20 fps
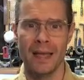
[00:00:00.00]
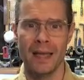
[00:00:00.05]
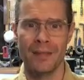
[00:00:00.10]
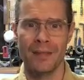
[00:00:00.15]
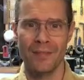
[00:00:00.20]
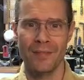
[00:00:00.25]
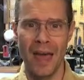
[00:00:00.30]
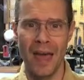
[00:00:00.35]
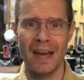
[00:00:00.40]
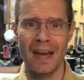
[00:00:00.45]

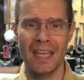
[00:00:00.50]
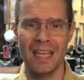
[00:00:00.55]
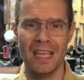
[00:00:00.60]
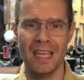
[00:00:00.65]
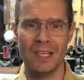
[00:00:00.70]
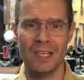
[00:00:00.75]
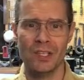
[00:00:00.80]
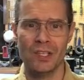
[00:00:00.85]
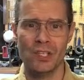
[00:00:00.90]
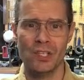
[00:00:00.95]
And that
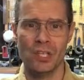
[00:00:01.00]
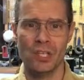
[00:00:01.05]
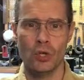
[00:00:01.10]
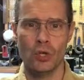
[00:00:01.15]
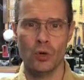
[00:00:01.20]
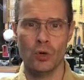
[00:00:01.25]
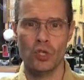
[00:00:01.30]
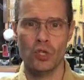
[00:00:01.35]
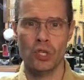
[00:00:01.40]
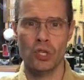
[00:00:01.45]
is
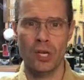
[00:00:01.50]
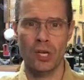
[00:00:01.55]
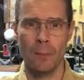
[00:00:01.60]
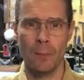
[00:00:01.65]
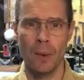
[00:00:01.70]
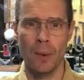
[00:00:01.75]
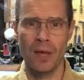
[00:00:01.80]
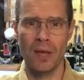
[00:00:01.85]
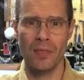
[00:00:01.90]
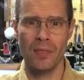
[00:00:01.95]
your
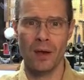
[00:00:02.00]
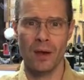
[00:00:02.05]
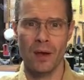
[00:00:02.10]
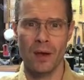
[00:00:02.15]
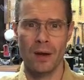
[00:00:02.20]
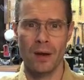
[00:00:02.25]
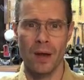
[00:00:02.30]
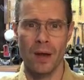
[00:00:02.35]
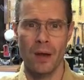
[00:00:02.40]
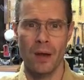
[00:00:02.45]
CircuitPython